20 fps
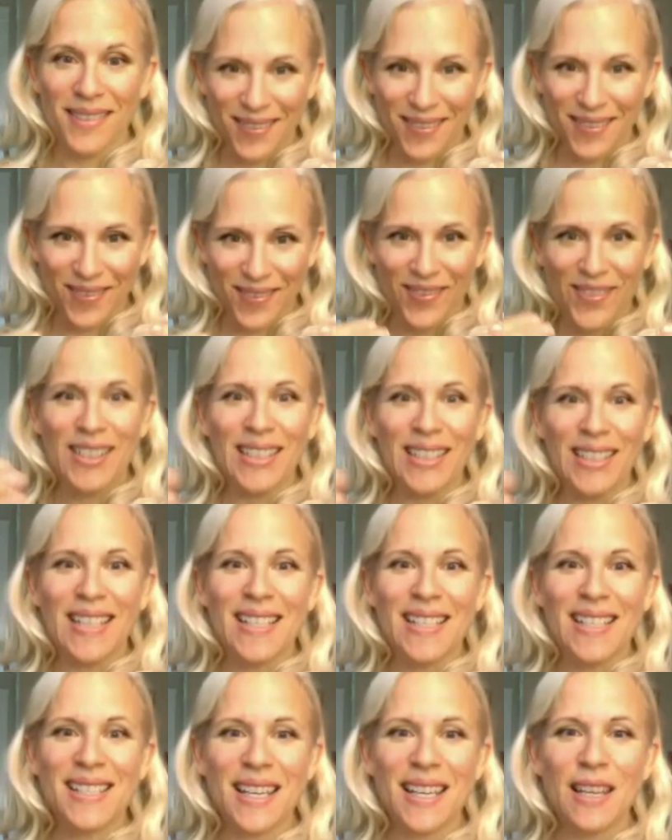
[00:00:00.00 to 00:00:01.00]
really
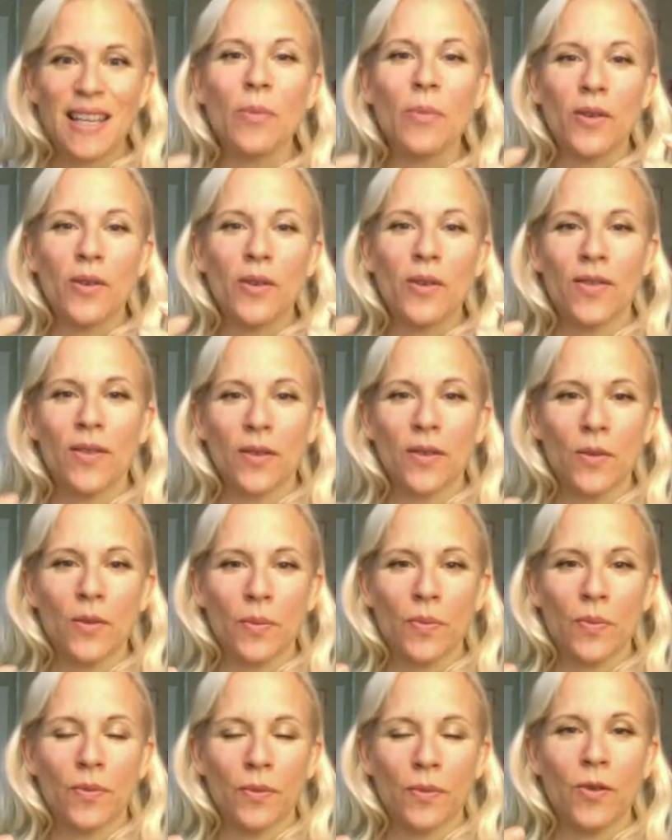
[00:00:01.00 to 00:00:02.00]
see the person
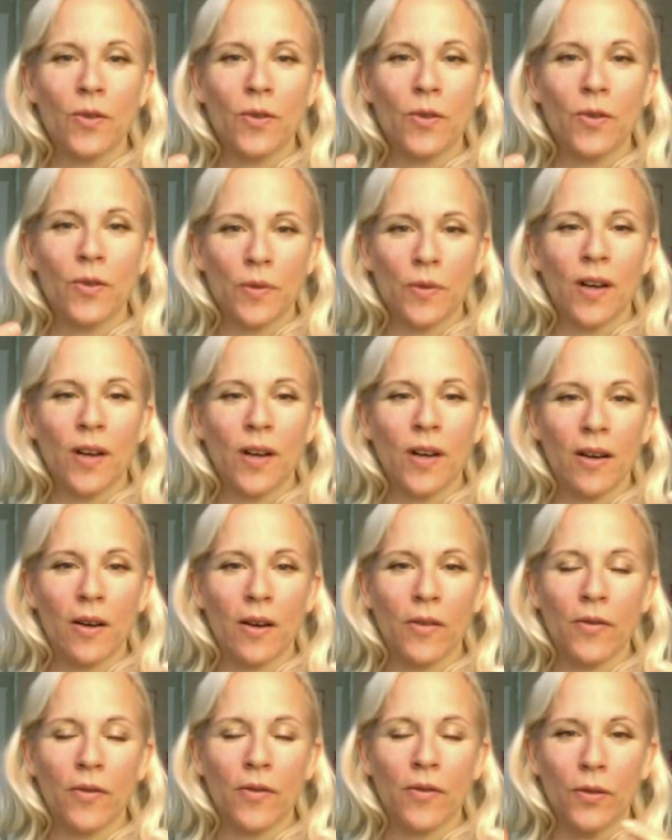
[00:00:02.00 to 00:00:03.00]
who's providing
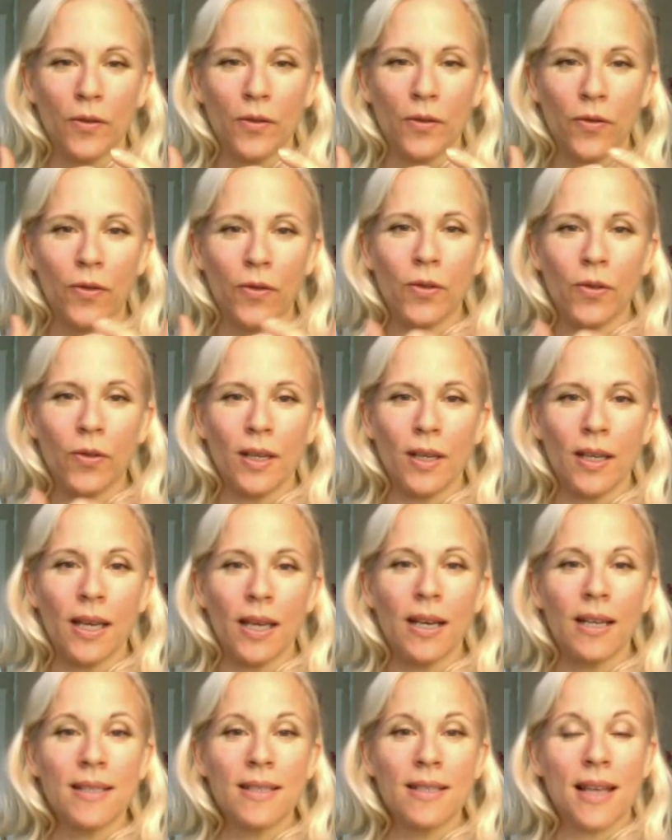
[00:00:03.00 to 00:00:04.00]
our food and
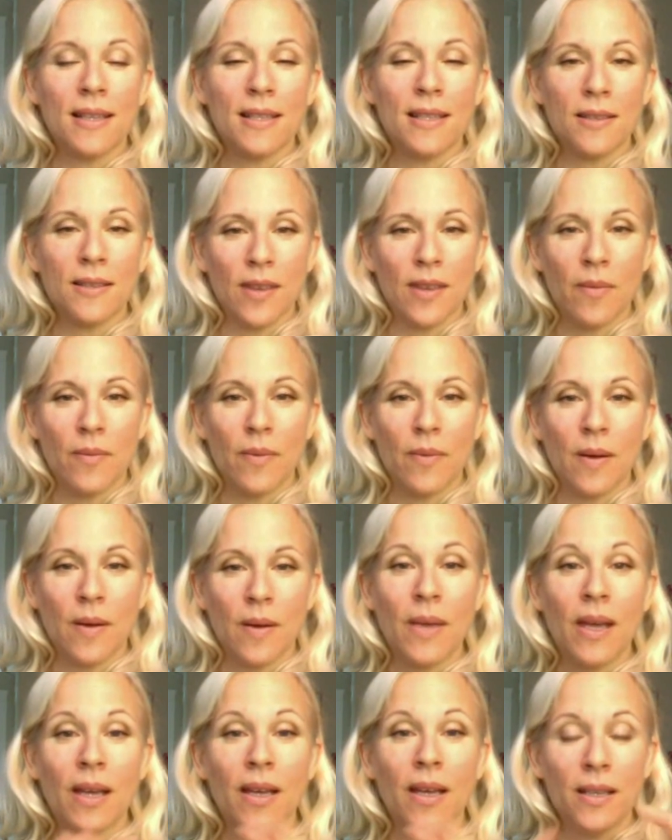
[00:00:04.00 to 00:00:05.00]
get a sense of them and
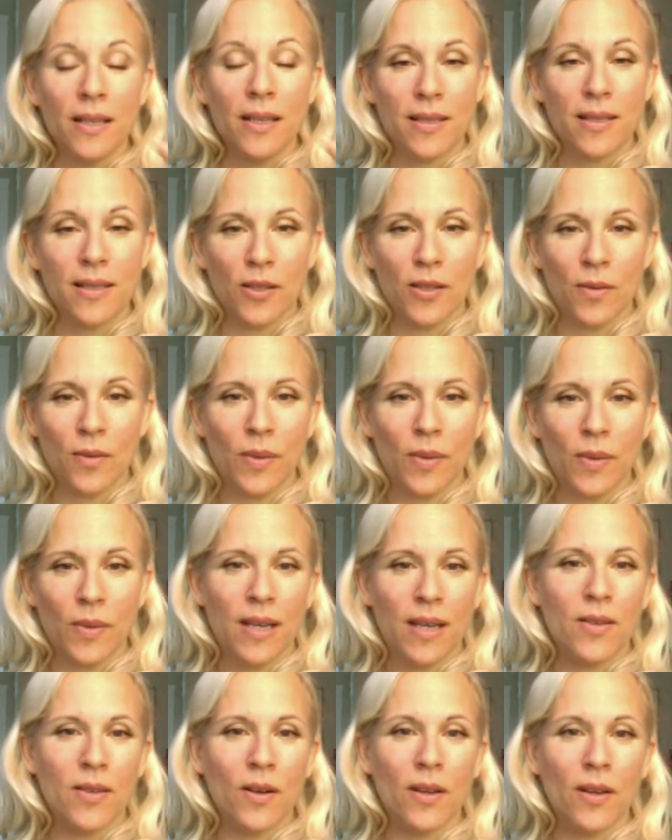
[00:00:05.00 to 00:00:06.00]
make a decision
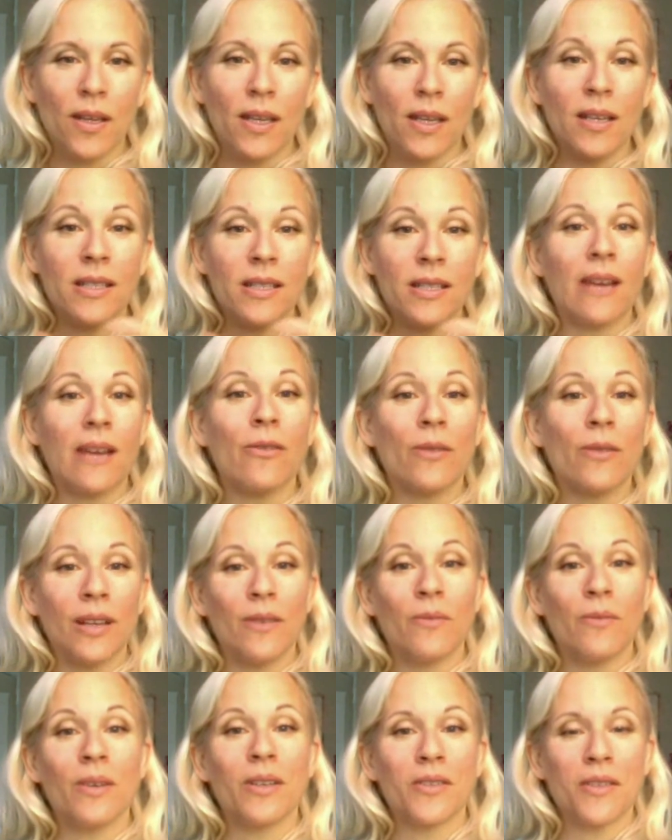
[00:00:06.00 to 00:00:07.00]
based on the integrity
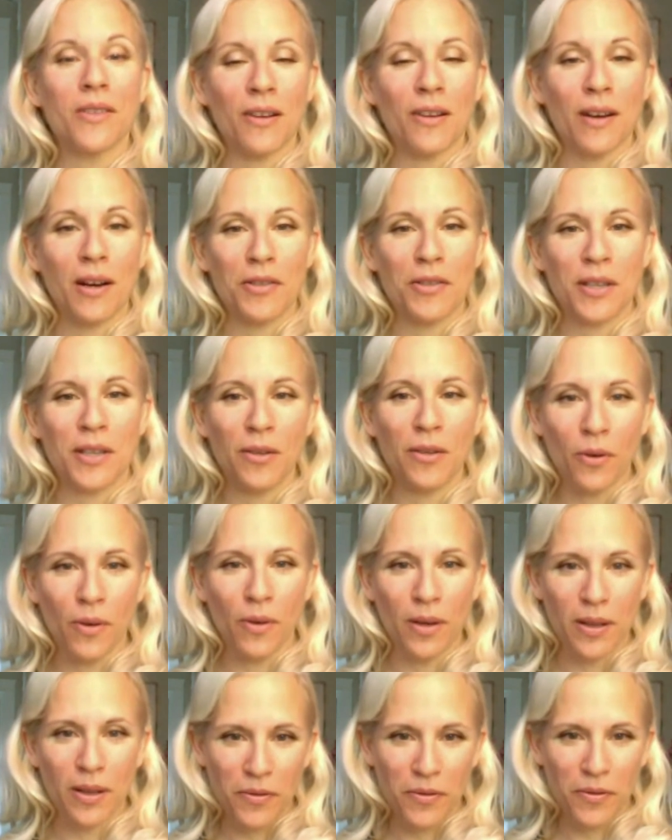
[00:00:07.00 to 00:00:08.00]
in which they're actually
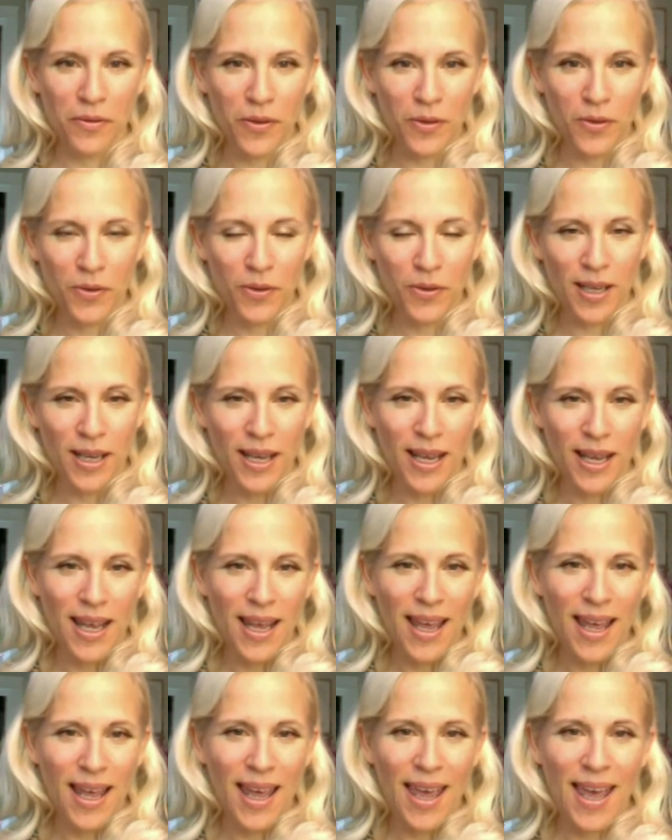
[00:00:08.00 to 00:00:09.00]
growing their food.
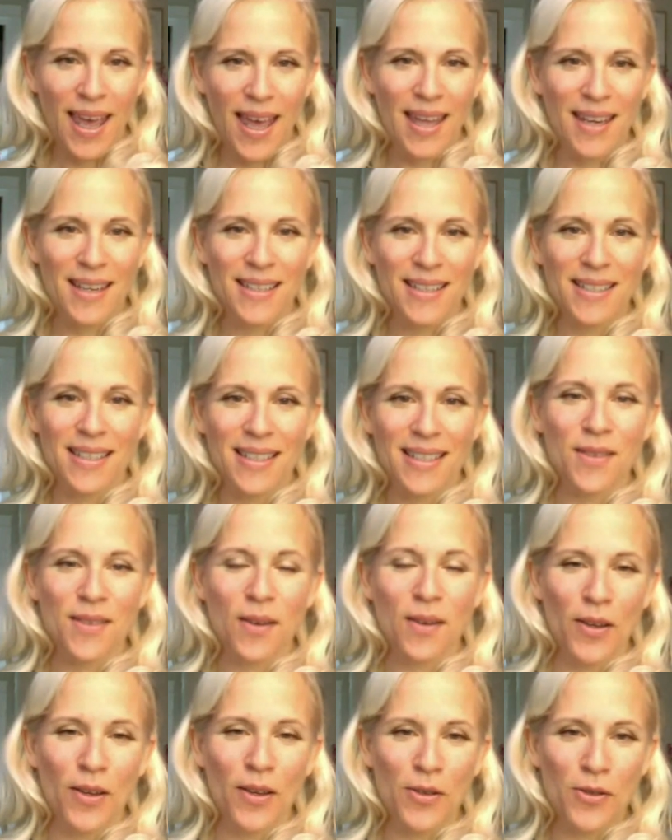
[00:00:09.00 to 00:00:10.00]
And it's
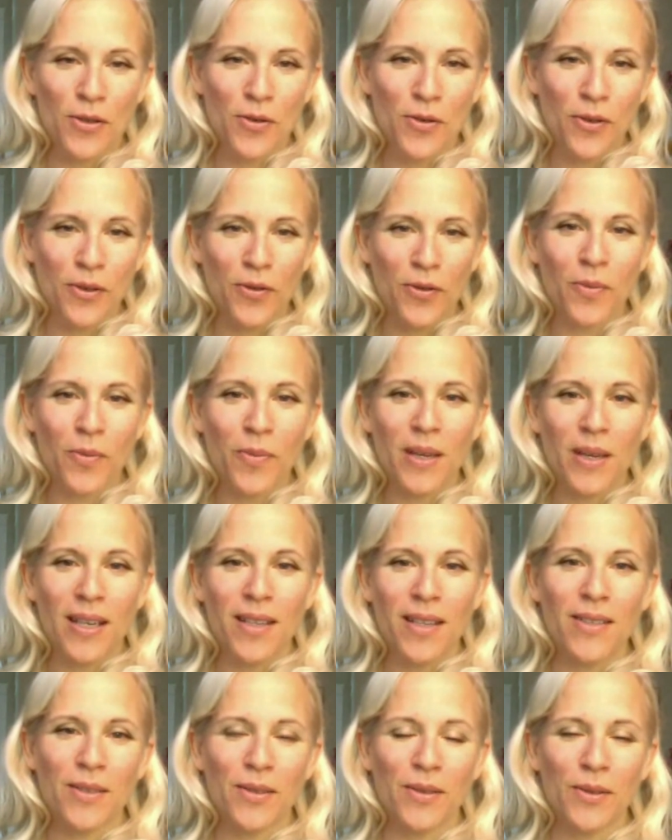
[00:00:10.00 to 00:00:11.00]
not unusual for
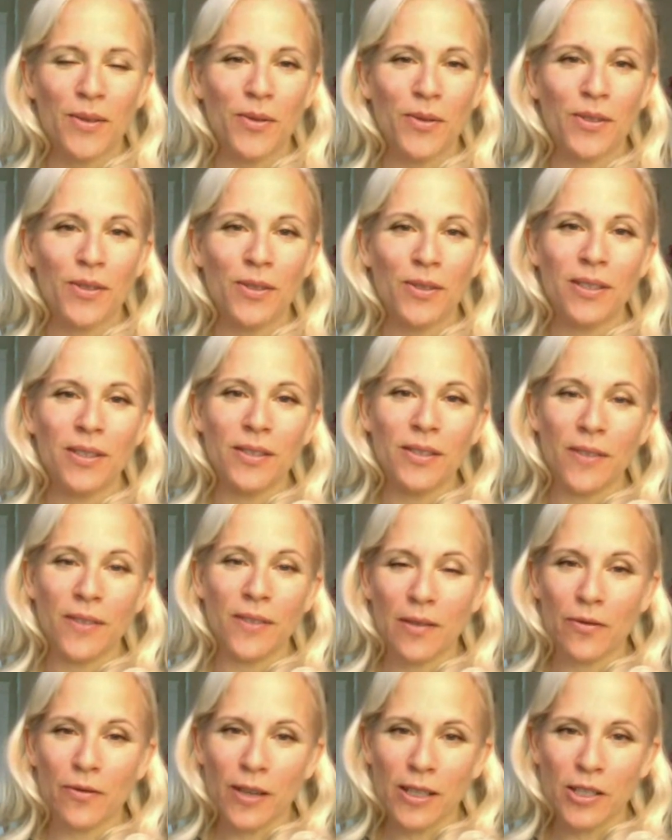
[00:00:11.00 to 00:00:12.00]
me to
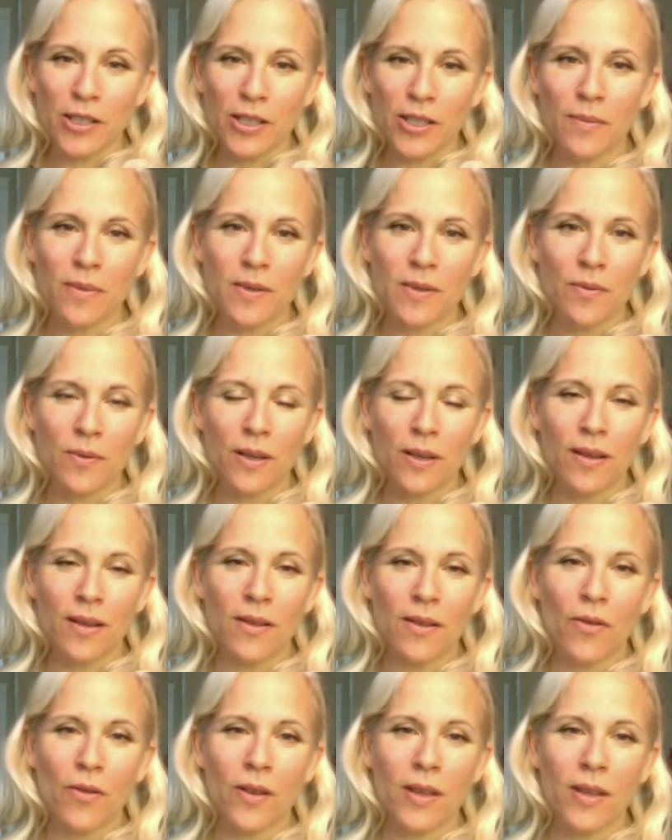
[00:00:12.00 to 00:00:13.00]
develop friendships with,
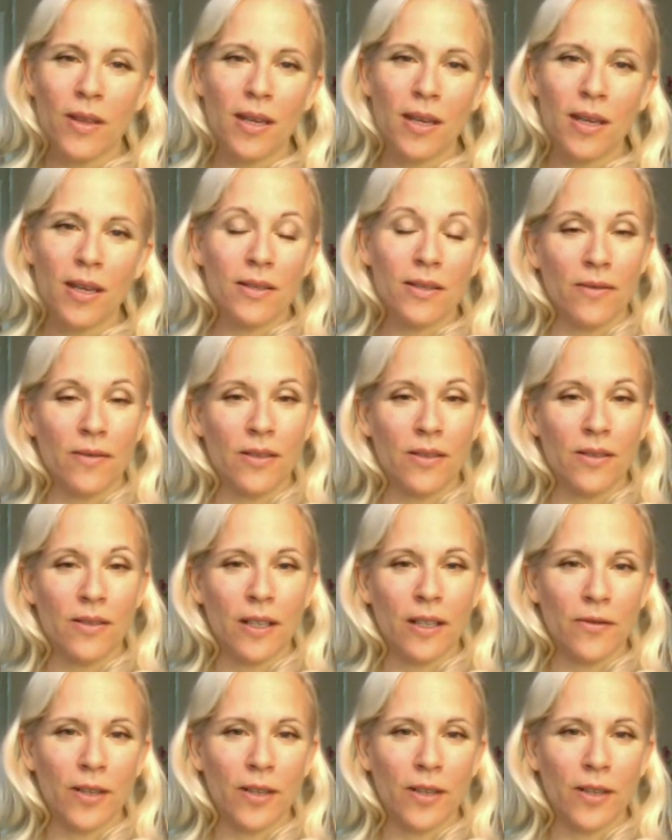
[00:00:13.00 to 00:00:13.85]
over the years, I've developed